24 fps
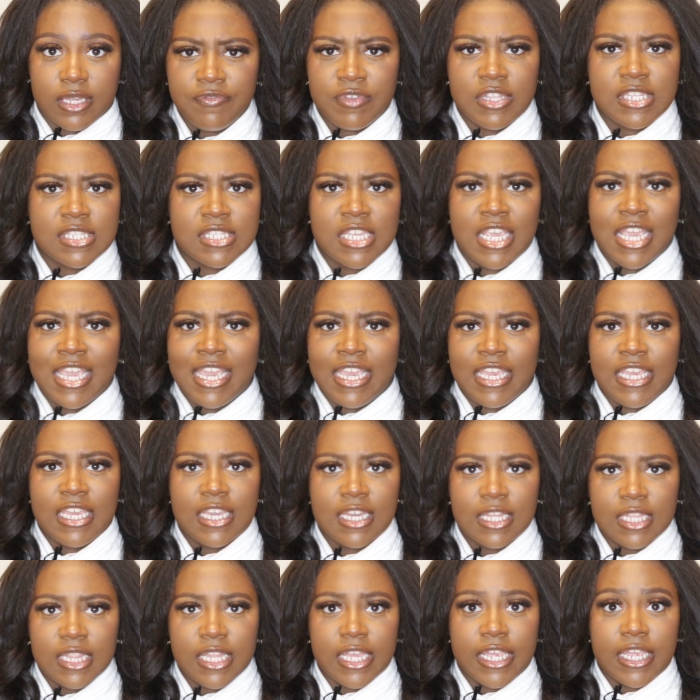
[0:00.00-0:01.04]
If it's
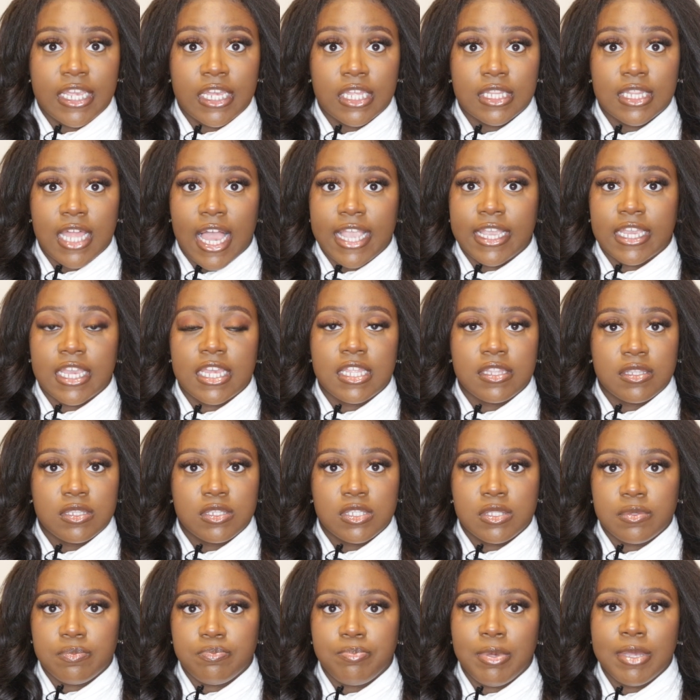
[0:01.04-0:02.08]
healing, like
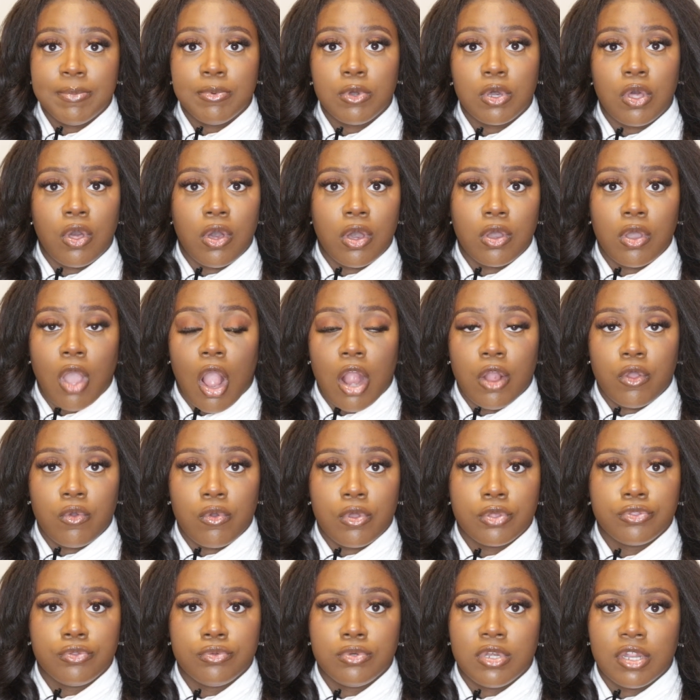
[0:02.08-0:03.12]
people are
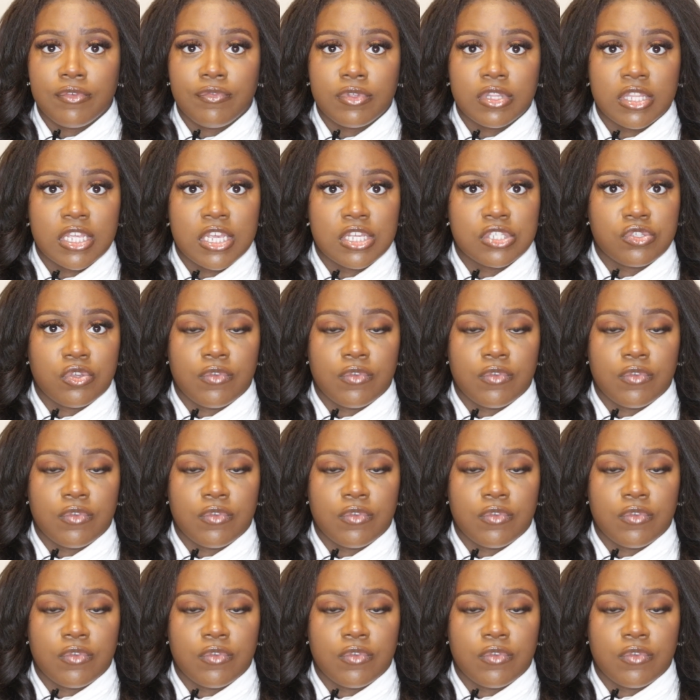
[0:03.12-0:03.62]
going through different things.